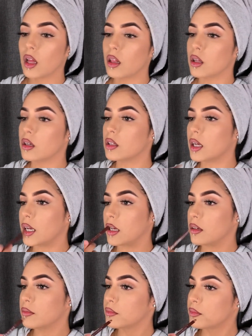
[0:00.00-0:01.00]
Look
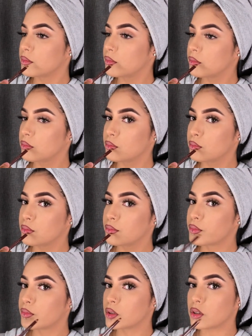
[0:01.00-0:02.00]
like
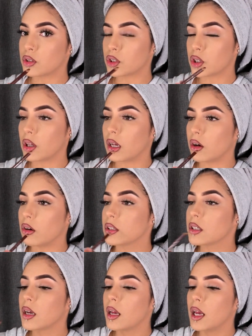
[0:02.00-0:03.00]
those Trolla girls.
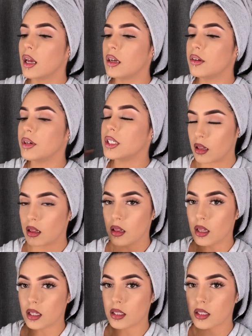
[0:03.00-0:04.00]
Anyways,
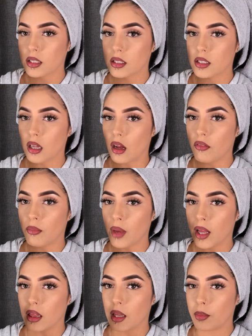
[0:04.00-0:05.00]
this soft
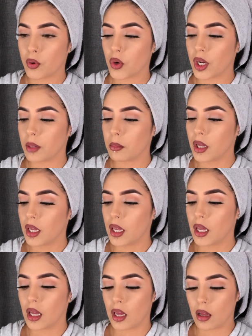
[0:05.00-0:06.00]
matte lip cream
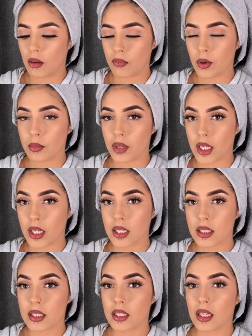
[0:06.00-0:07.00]
from NYX
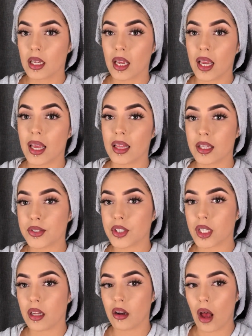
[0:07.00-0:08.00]
in the
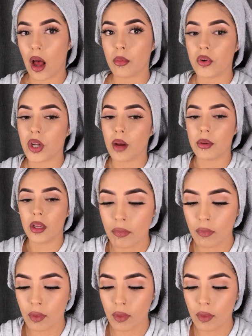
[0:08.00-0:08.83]
shade Abu Dhabi.